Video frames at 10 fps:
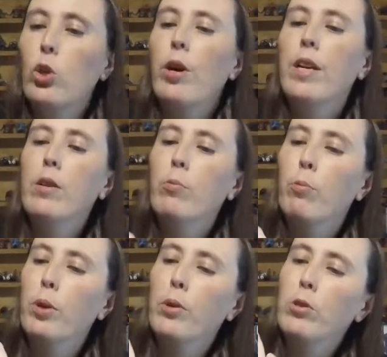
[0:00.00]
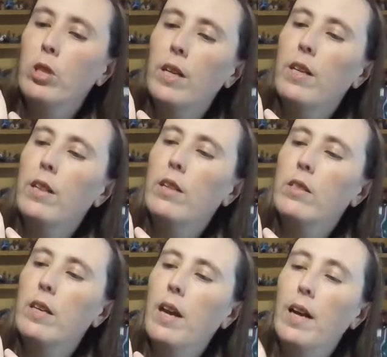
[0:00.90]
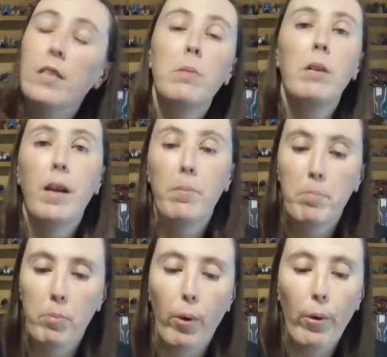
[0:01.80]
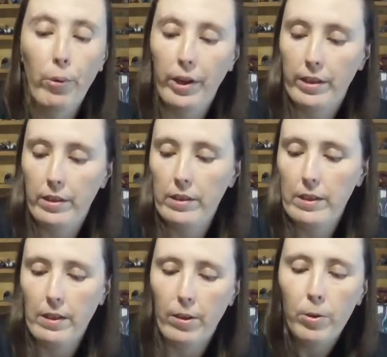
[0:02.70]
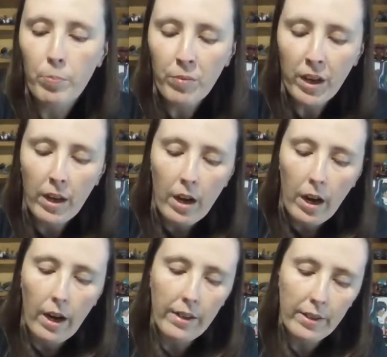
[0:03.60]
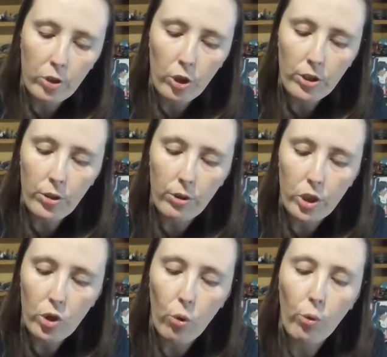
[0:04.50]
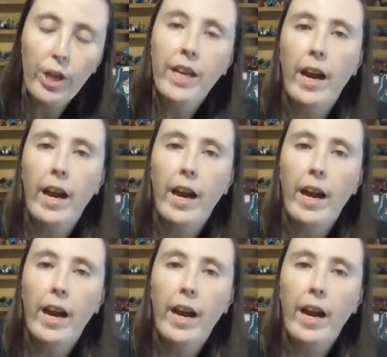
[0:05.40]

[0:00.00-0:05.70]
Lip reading: train route, and it looks like it has to be unbroken. So there's also a scoring